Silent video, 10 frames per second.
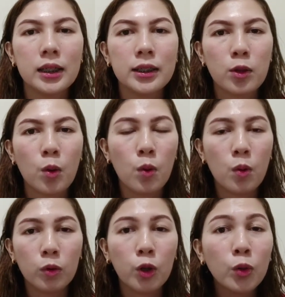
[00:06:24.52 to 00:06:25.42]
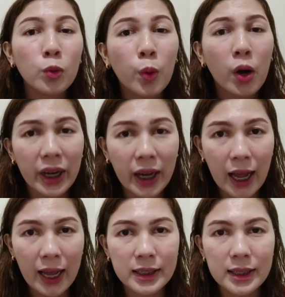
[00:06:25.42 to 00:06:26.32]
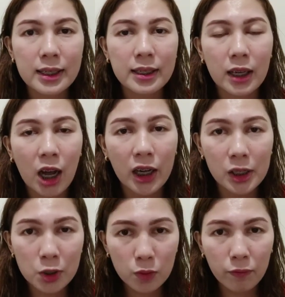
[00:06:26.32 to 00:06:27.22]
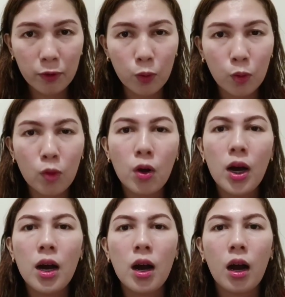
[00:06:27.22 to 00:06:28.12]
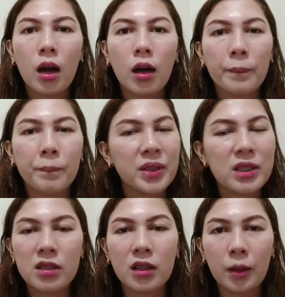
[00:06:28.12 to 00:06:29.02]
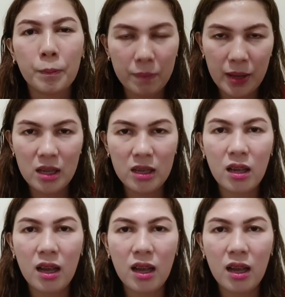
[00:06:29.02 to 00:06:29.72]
So, don't worry guys. This is an honest review. This is not a paid